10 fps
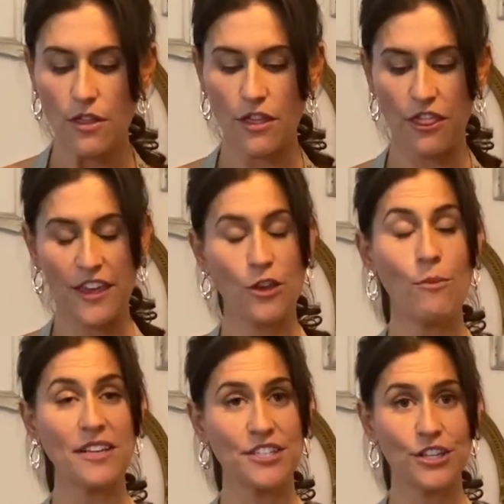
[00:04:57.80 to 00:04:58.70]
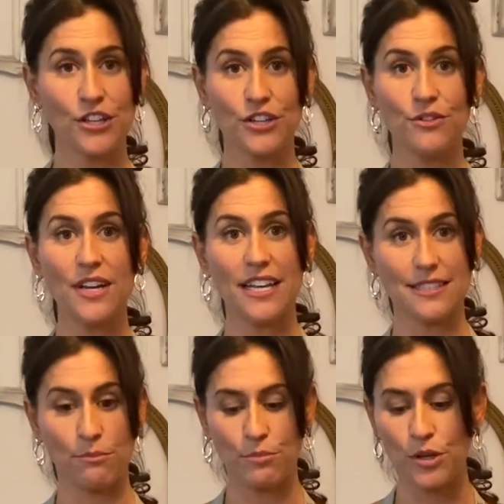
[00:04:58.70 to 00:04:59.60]
the thing you must include
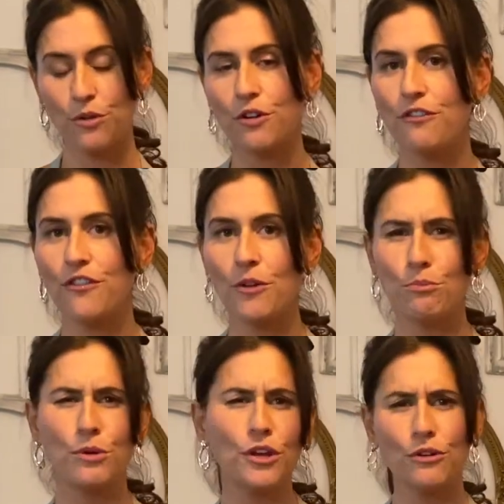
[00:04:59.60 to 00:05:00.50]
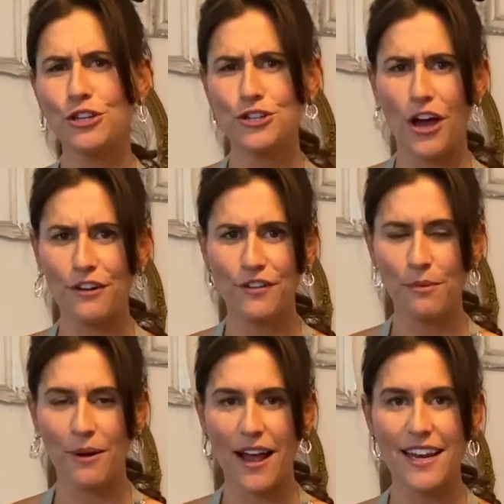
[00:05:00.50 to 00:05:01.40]
is a beautiful beauty shot of
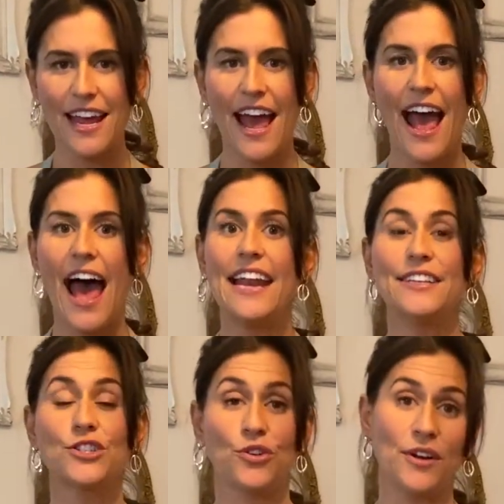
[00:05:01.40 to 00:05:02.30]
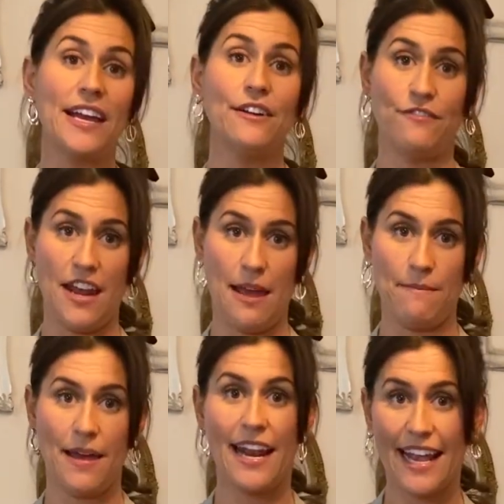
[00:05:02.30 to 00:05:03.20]
your bread and its creative
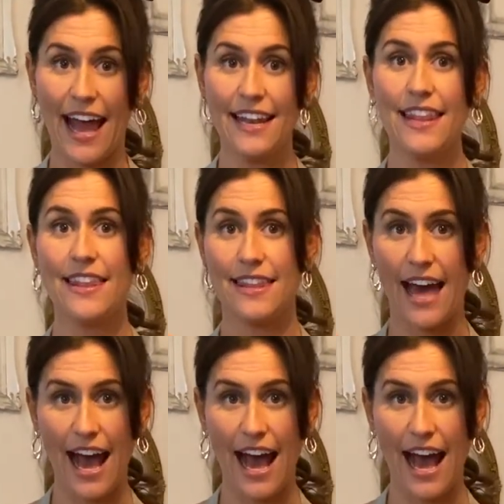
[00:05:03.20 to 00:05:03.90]
name. And again, the